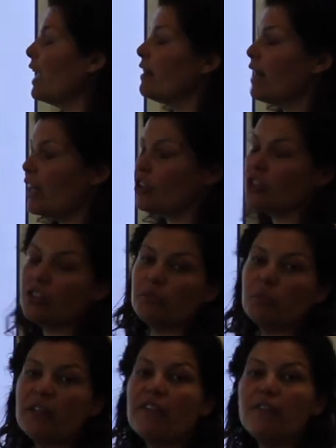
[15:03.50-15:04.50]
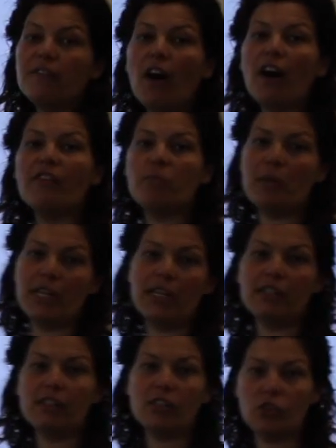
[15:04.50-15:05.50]
and that should have been
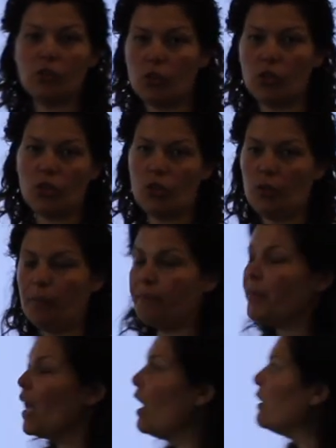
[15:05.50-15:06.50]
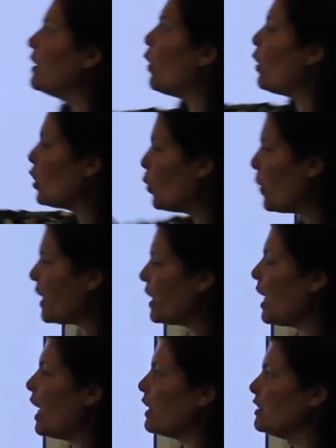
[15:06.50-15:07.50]
5:02. Now, a
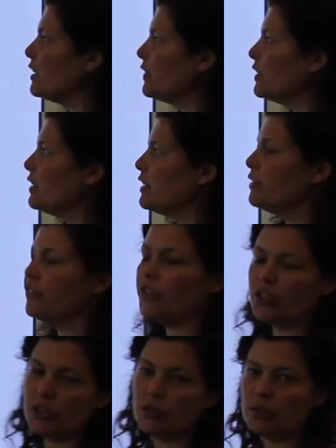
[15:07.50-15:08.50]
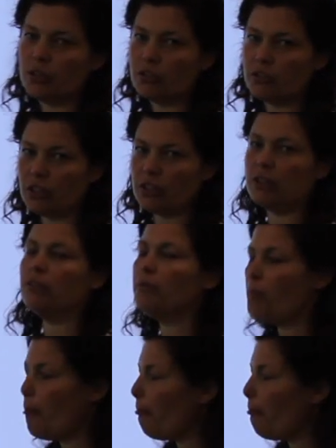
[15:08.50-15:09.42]
quick activity for you to do.